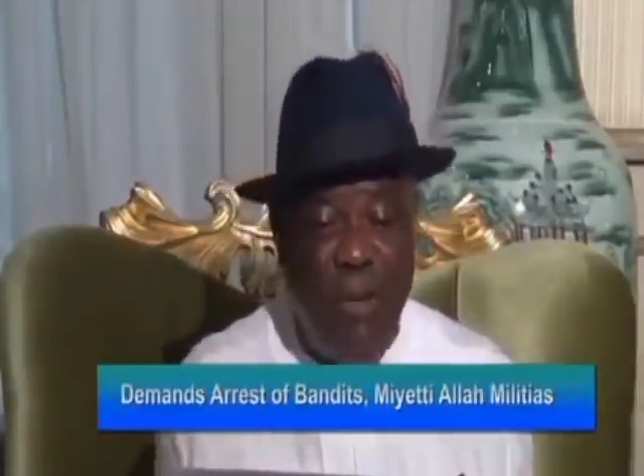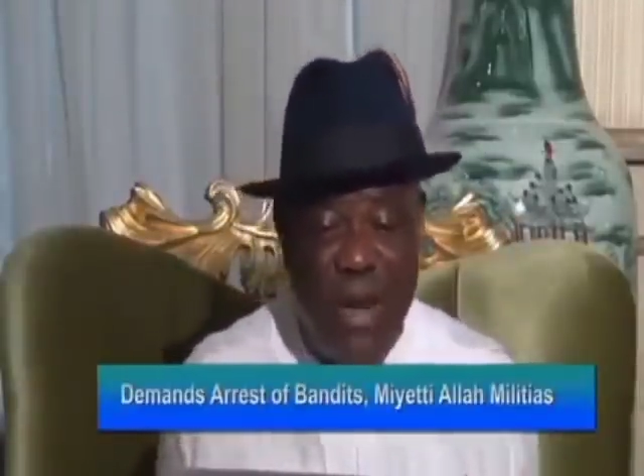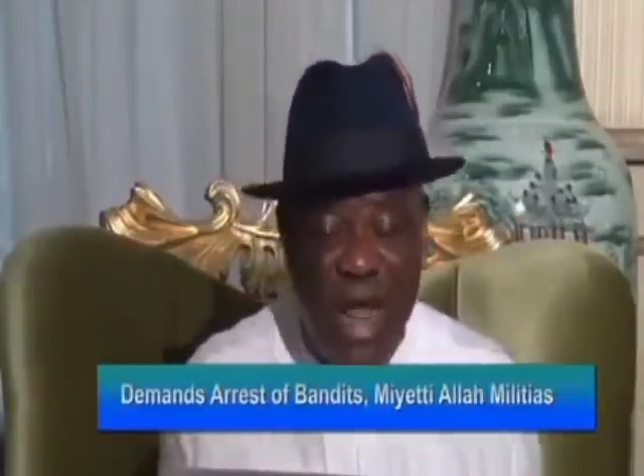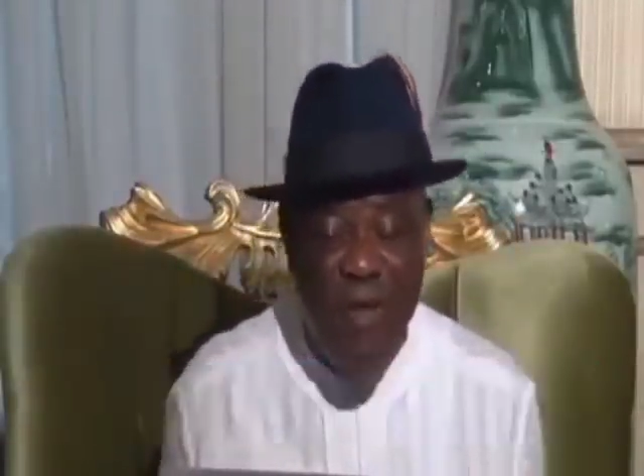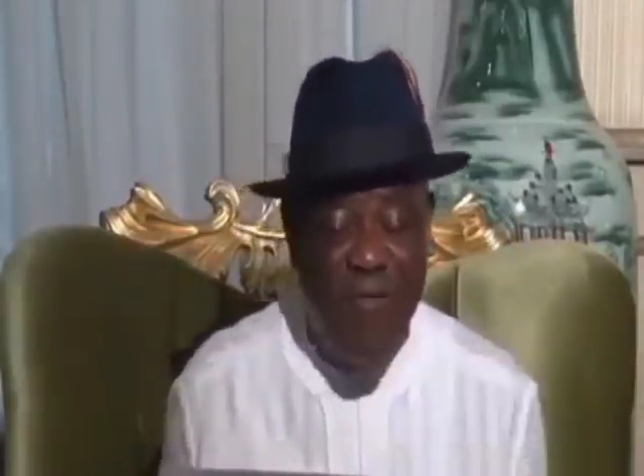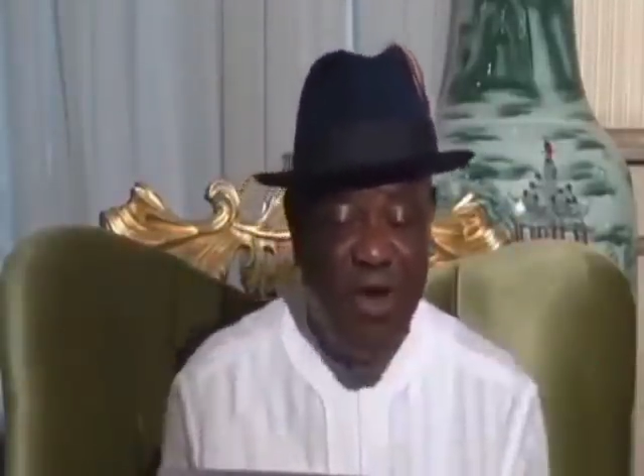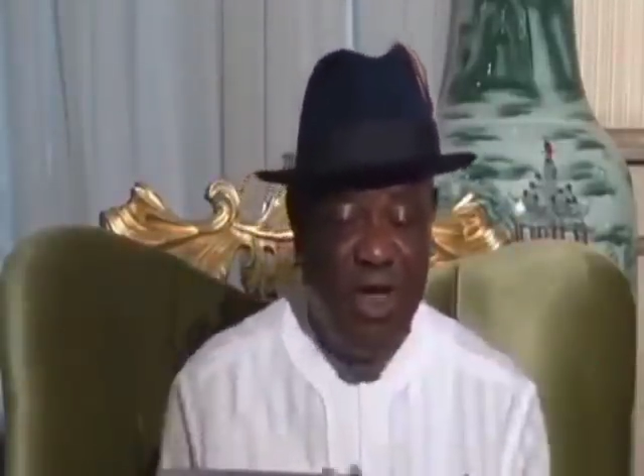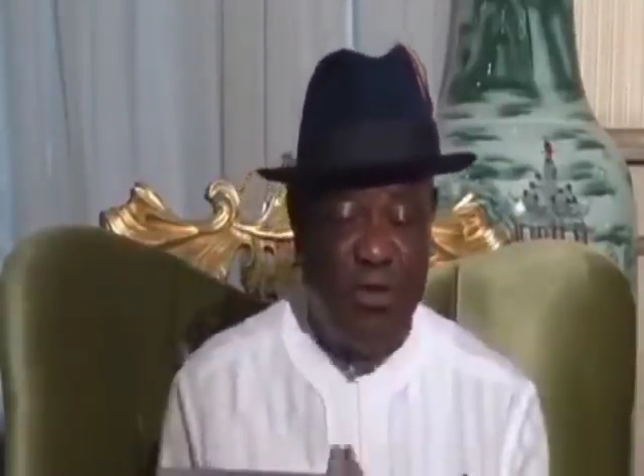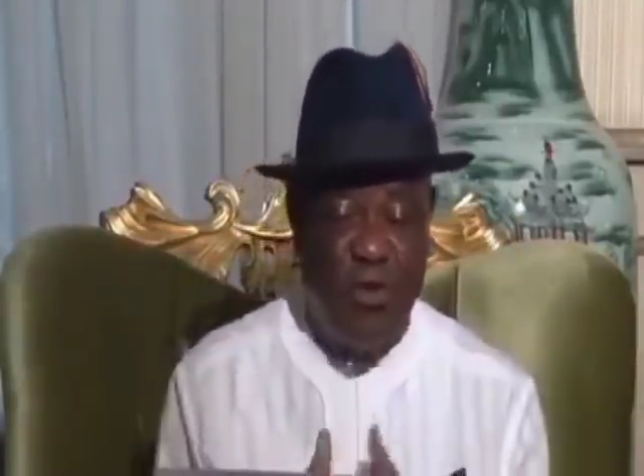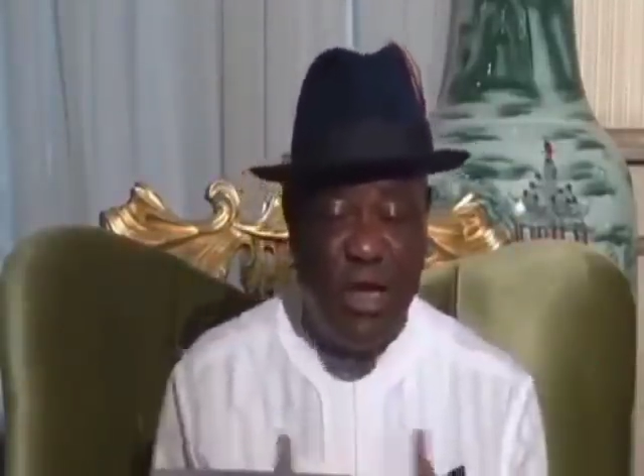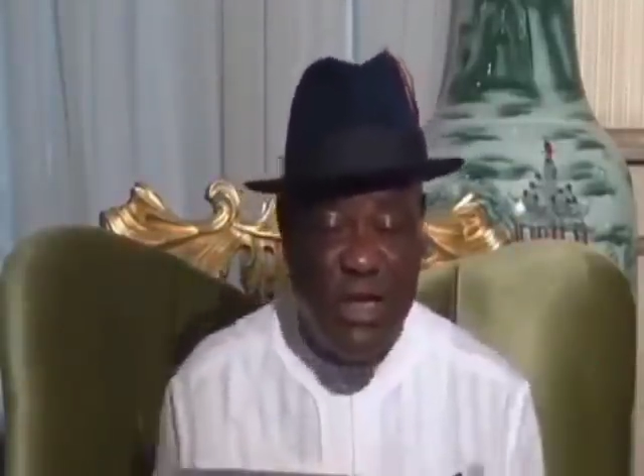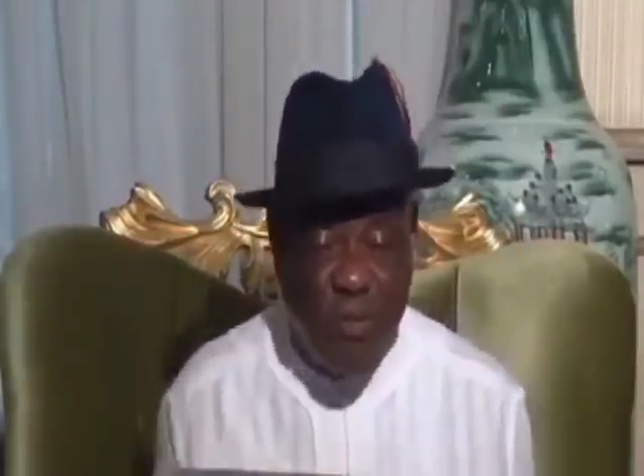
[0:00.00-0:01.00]
don't believe in
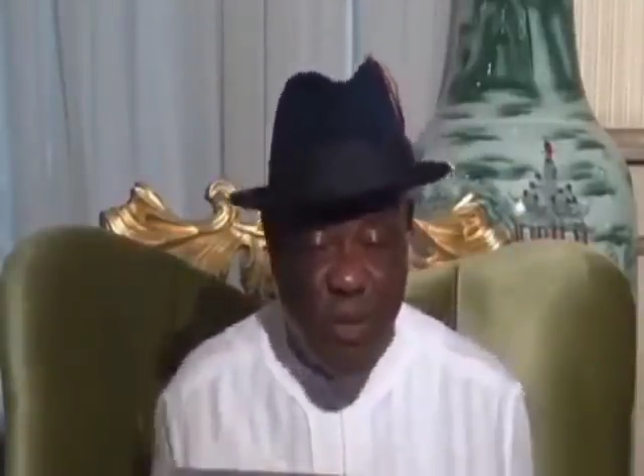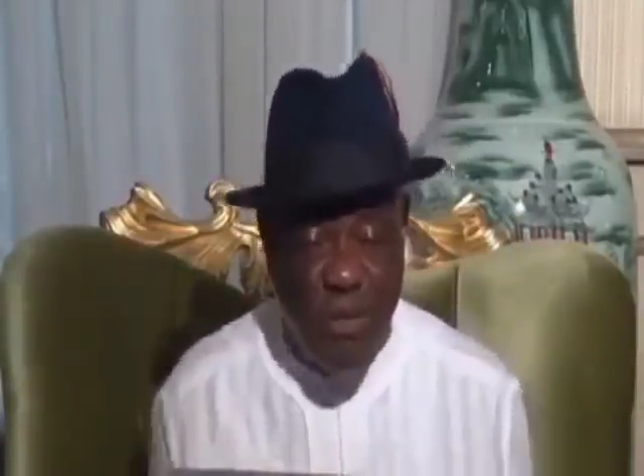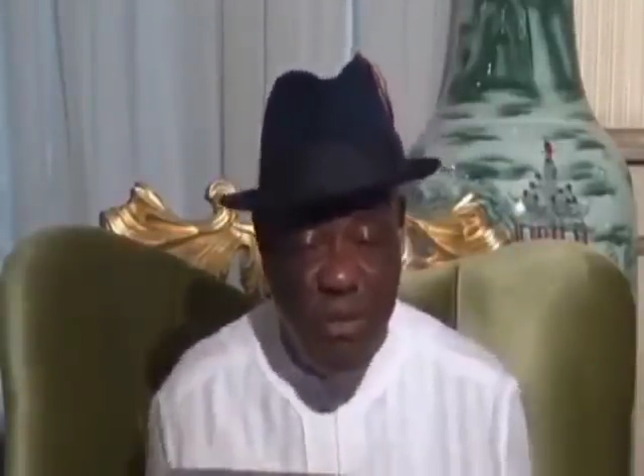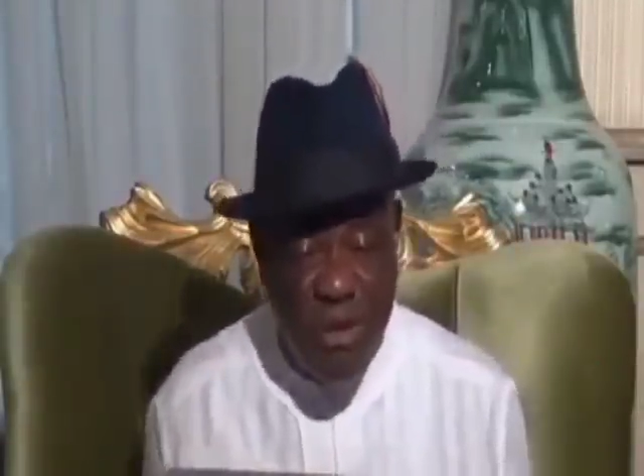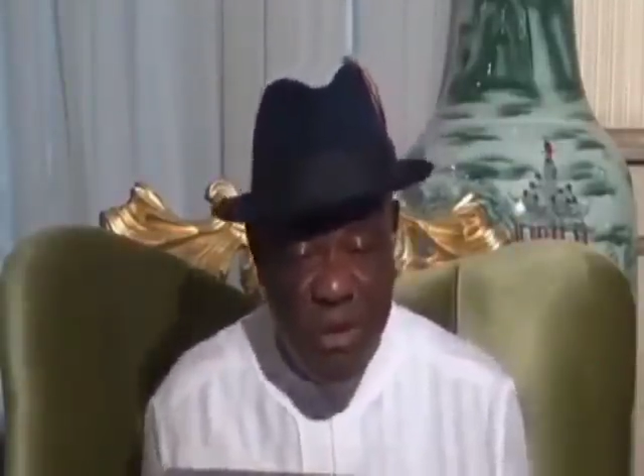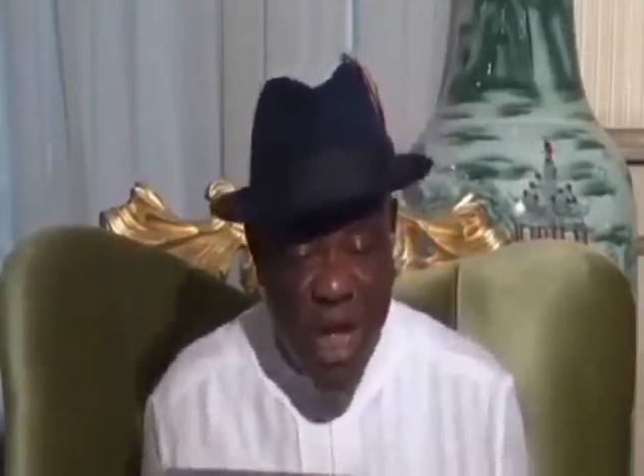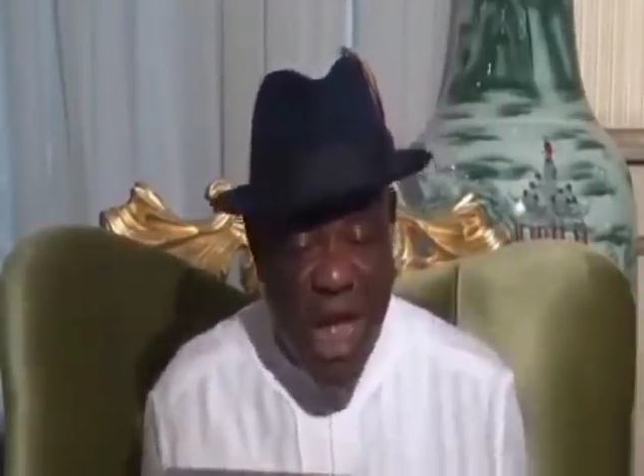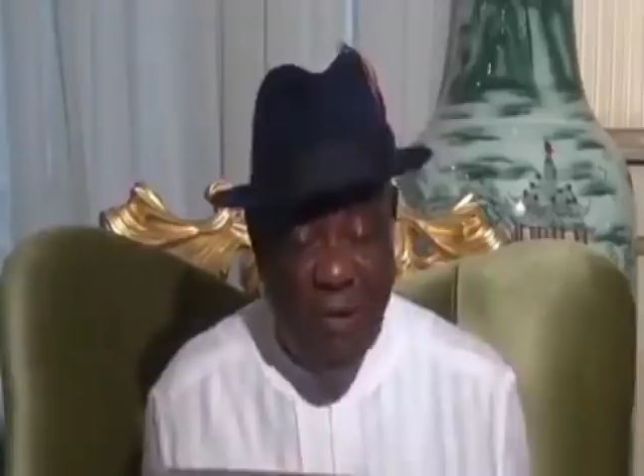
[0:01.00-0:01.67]
his principle.